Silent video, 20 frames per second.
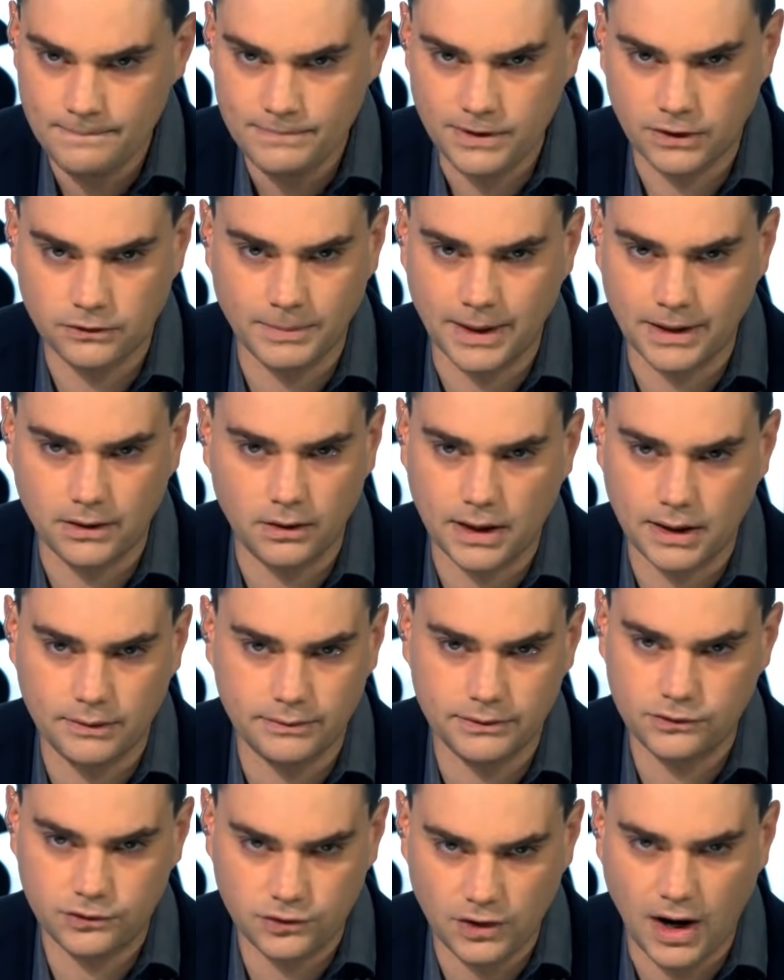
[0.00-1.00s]
That's Michael
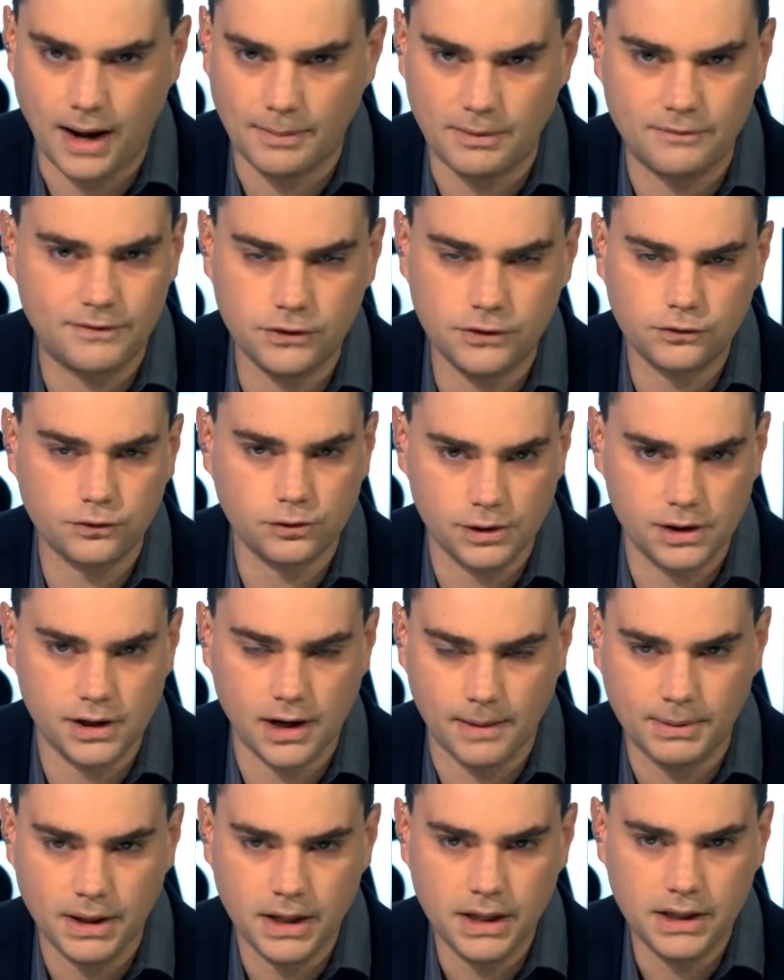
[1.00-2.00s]
Cohen's job. screwed it
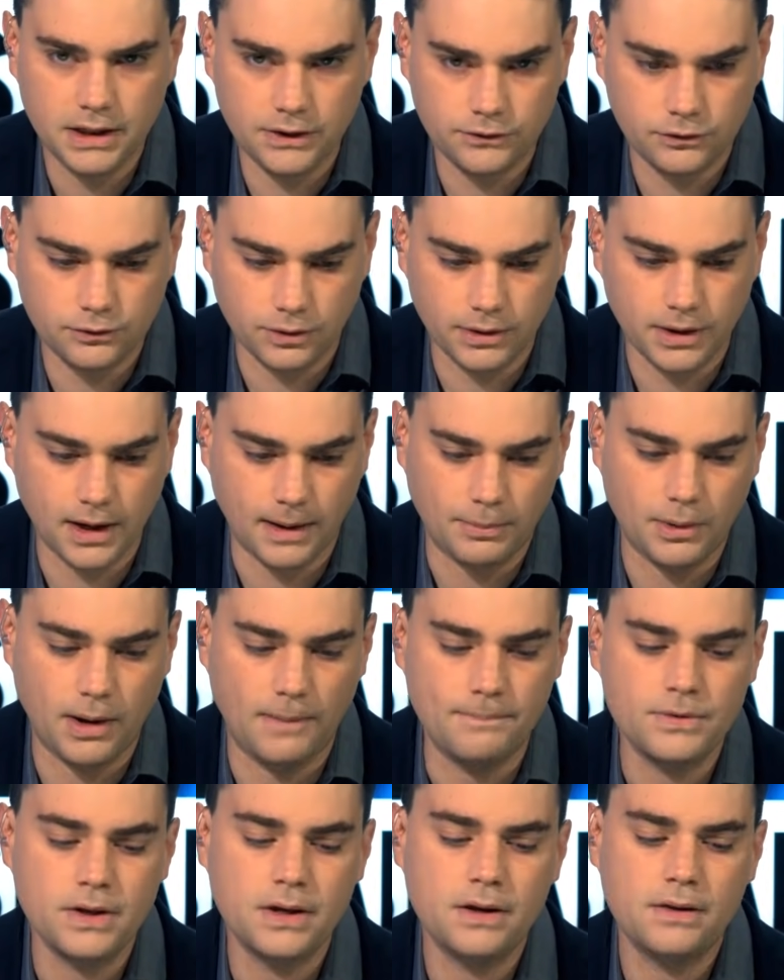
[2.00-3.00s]
up, he screwed it up.
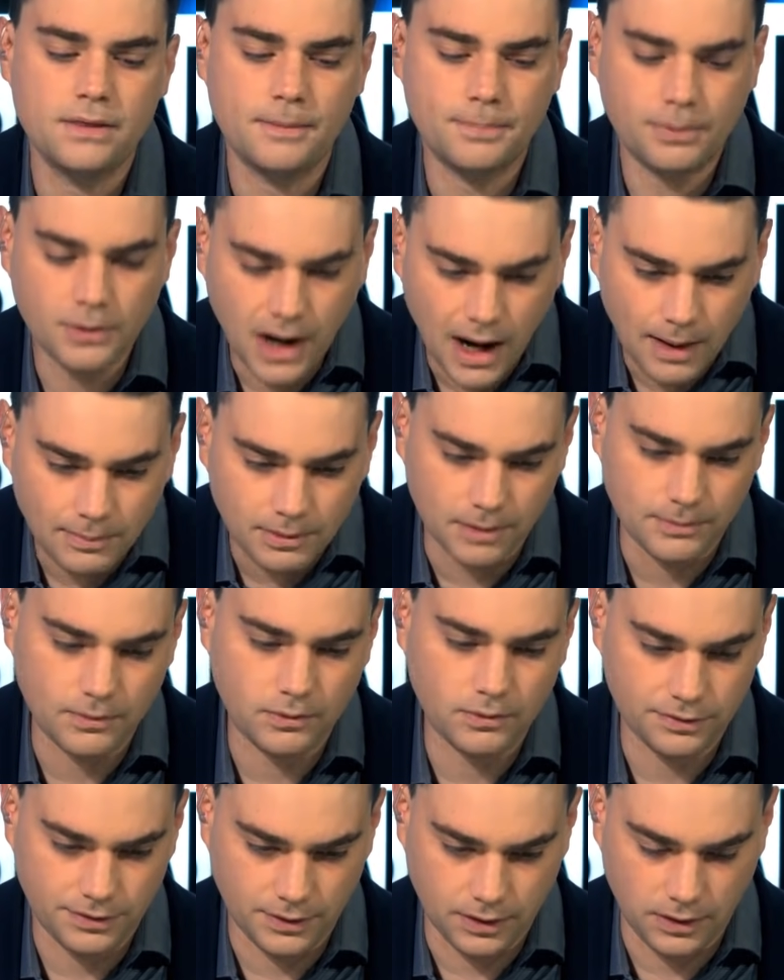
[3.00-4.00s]
Well, the problem
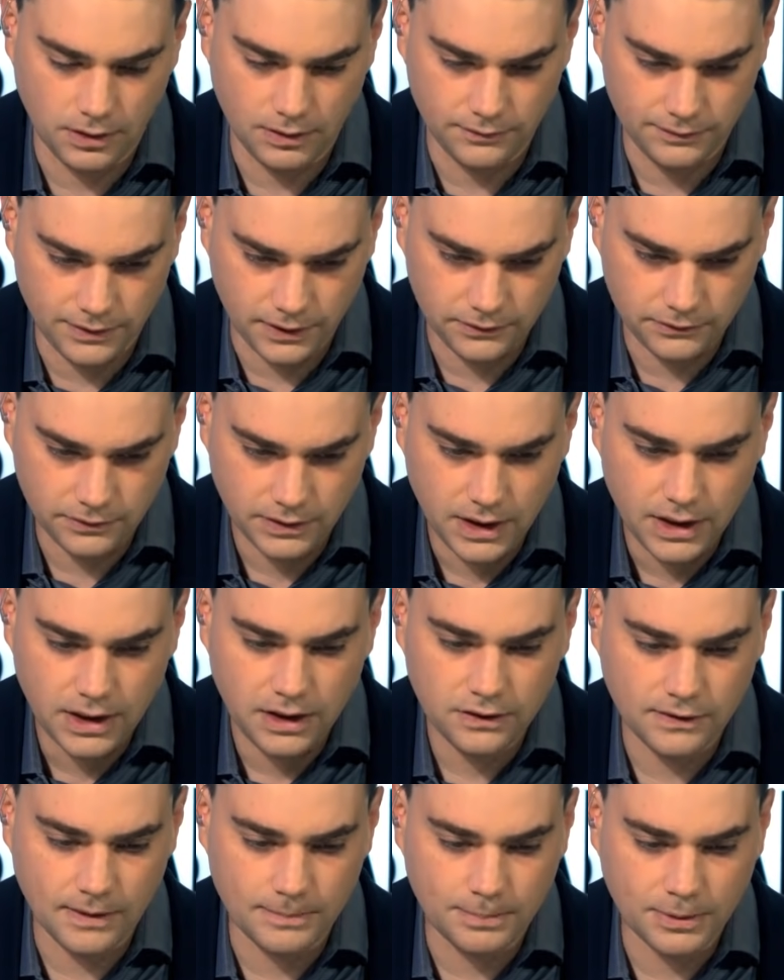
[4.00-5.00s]
with all of this
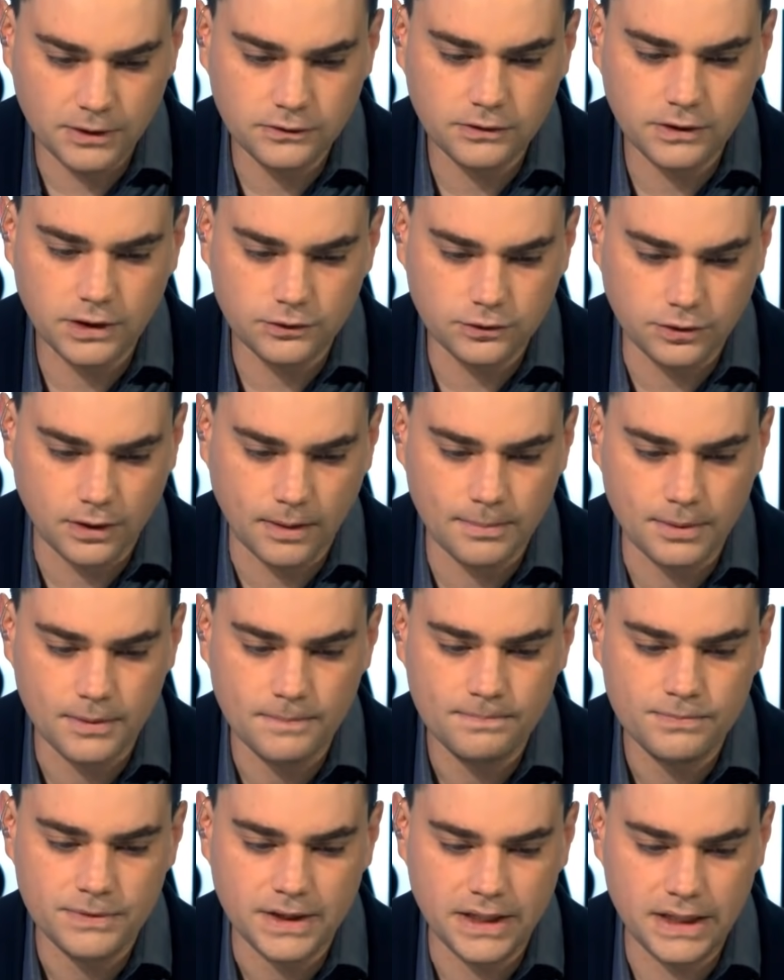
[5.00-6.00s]
is that President Trump,
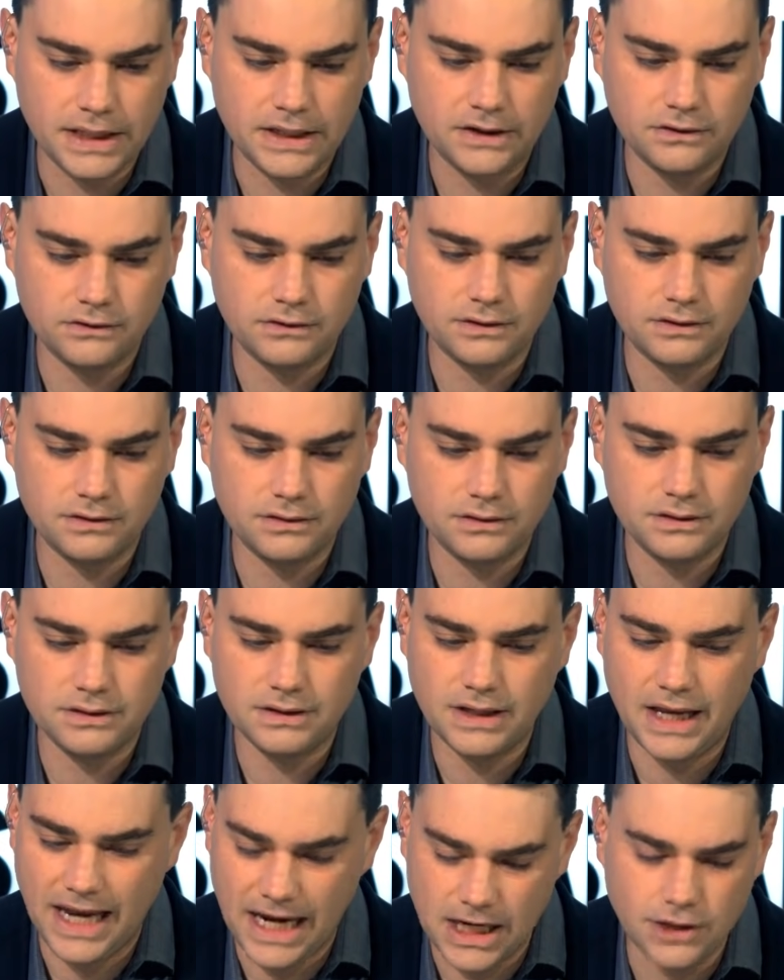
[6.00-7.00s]
in his
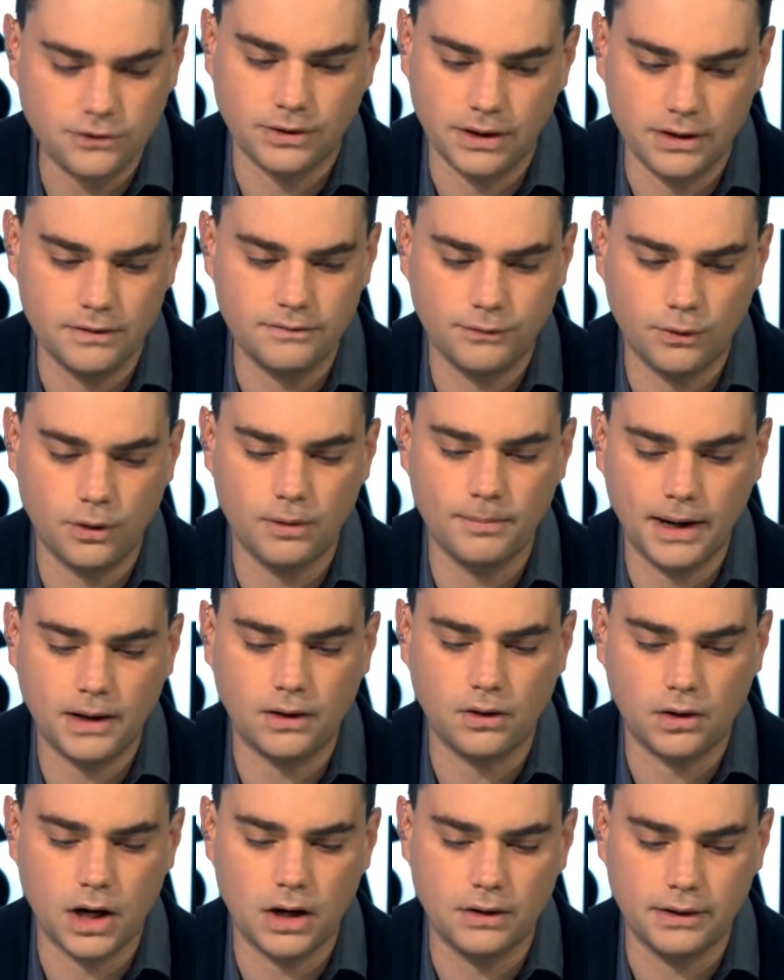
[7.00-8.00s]
hatred for
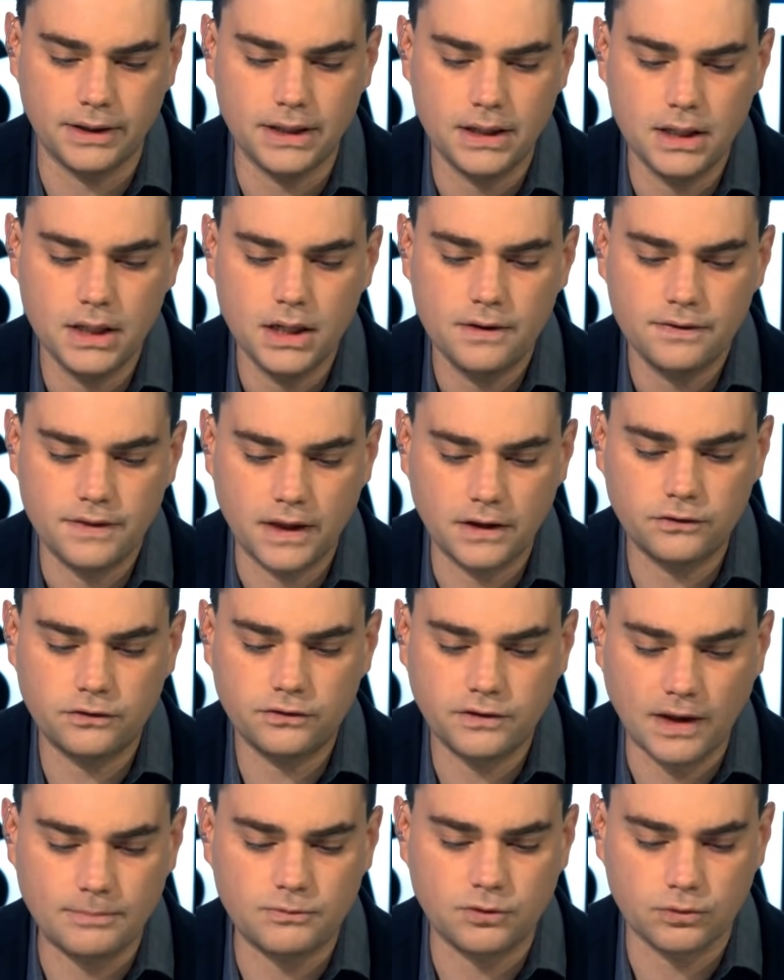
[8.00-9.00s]
Michael Cohen, then
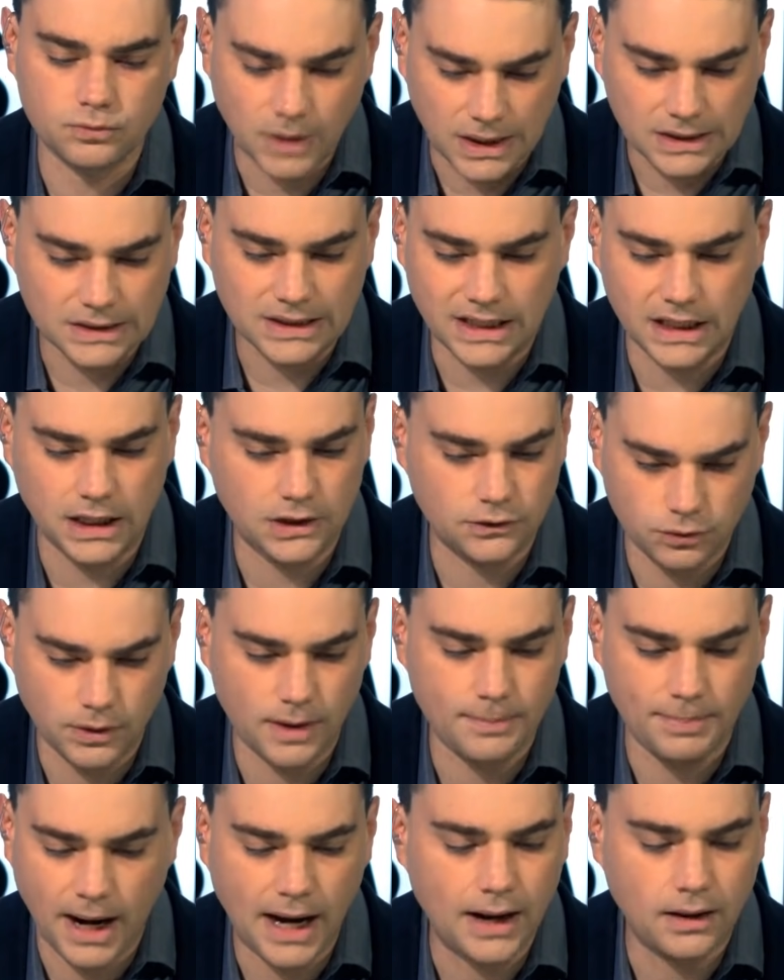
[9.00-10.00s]
stepped directly into
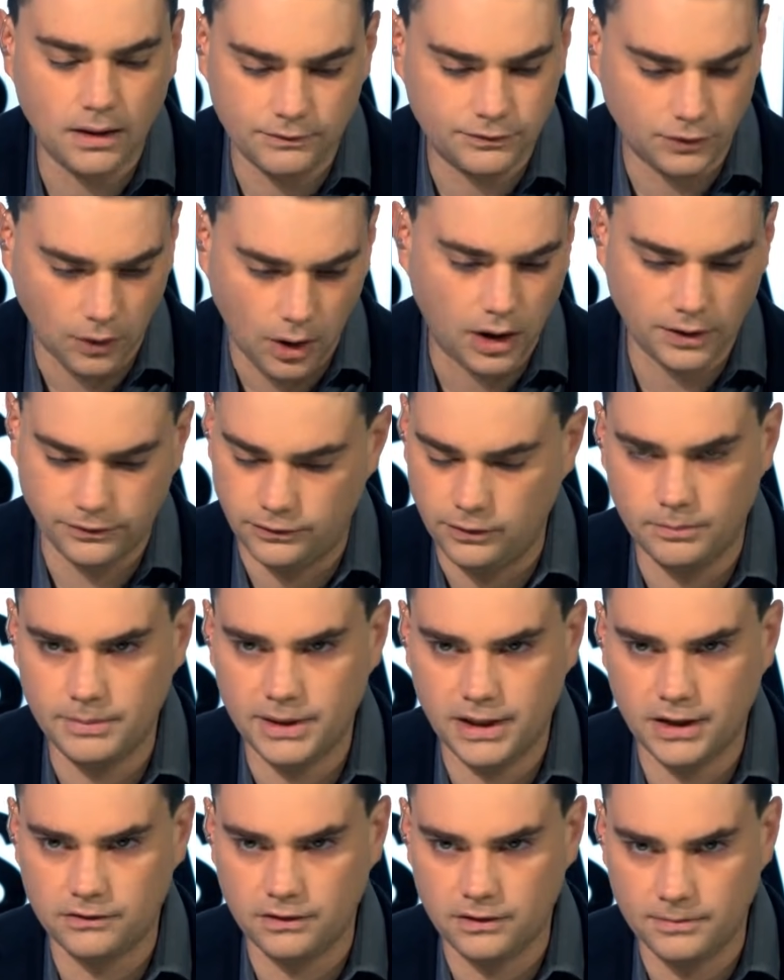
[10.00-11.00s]
a pile of dog do
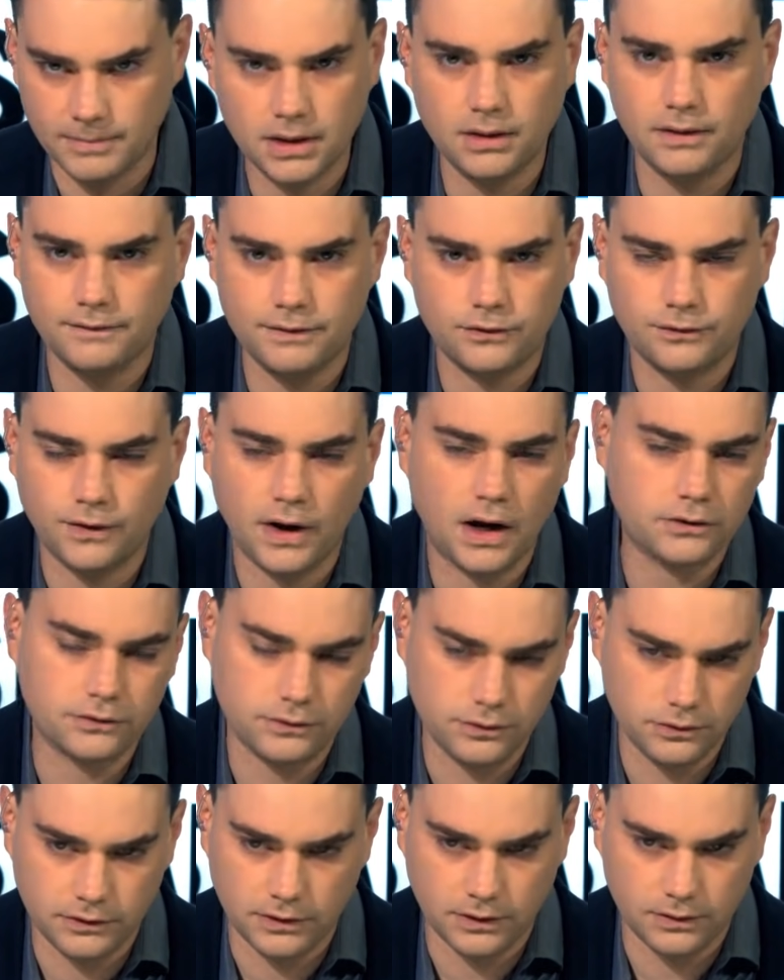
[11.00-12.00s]
because in the middle of this
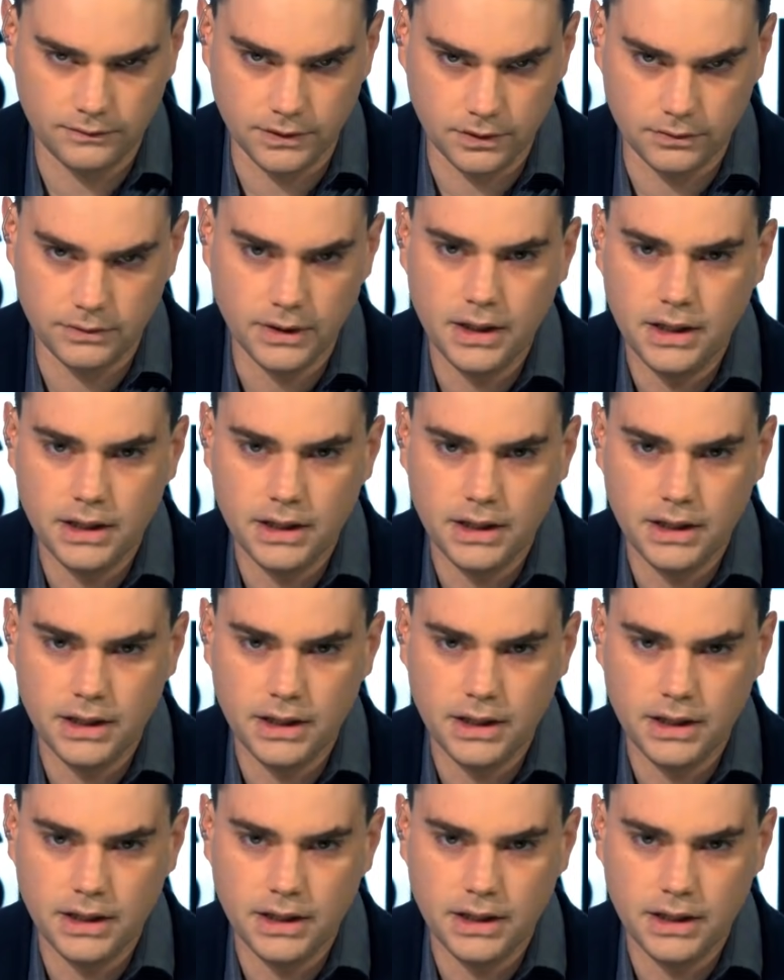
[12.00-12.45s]
Fox News interview,